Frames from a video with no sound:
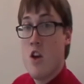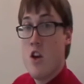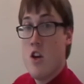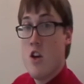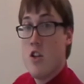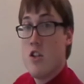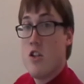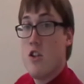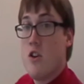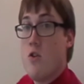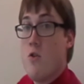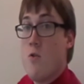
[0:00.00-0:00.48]

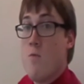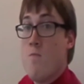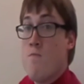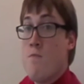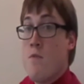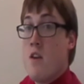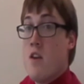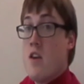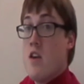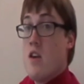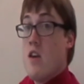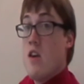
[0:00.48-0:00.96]
So
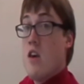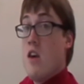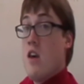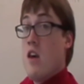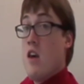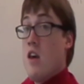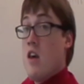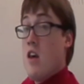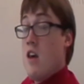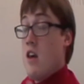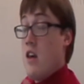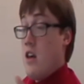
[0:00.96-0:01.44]

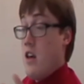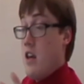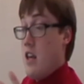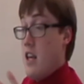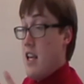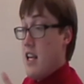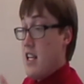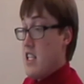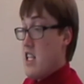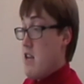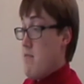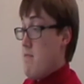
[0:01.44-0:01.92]
he
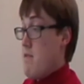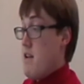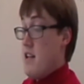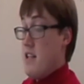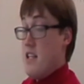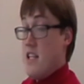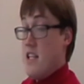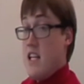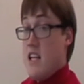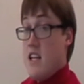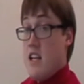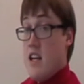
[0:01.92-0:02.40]
gets to be a
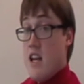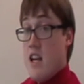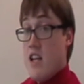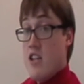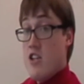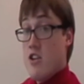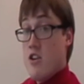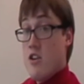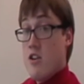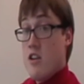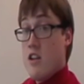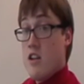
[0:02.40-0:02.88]

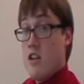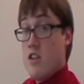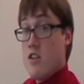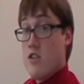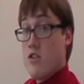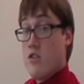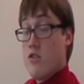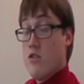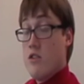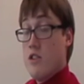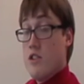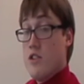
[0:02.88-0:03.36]
teenager and in his
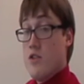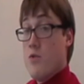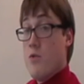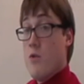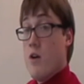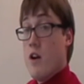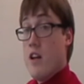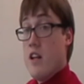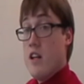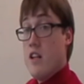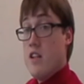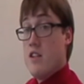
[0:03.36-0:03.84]
early
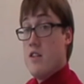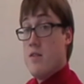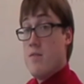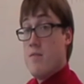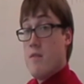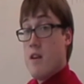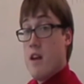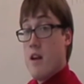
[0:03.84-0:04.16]
20s,